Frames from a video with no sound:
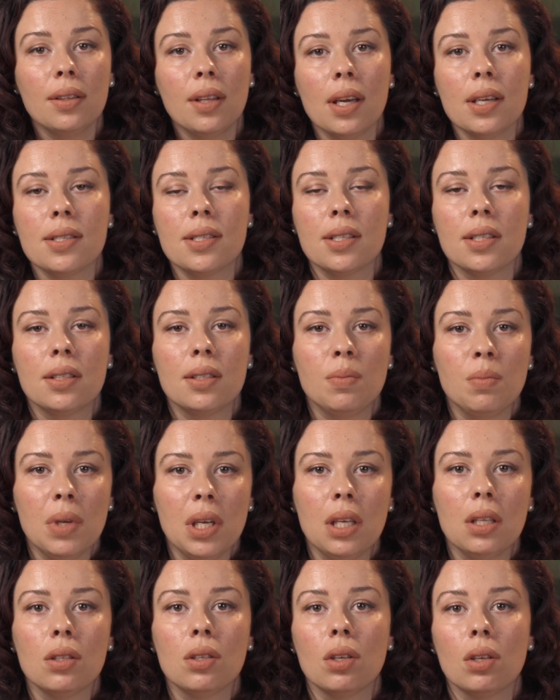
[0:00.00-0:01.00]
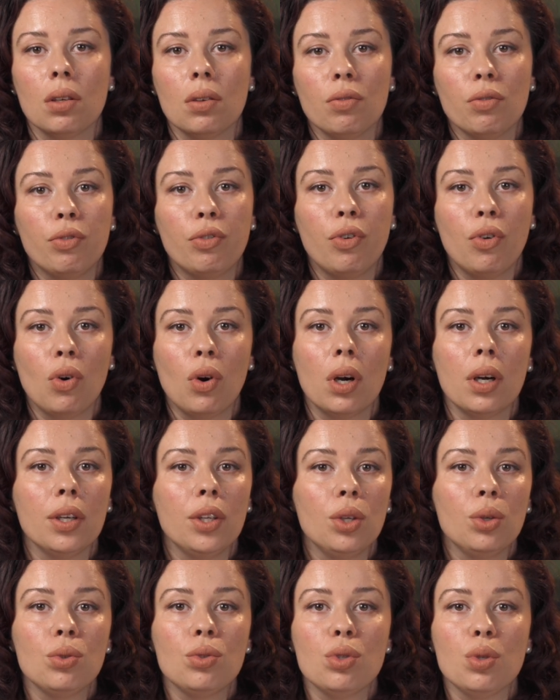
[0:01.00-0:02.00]
does it mean for
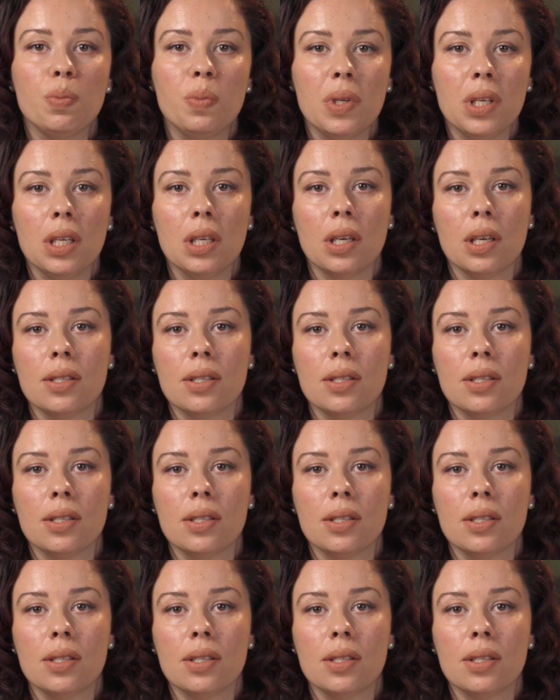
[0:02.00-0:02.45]
you to be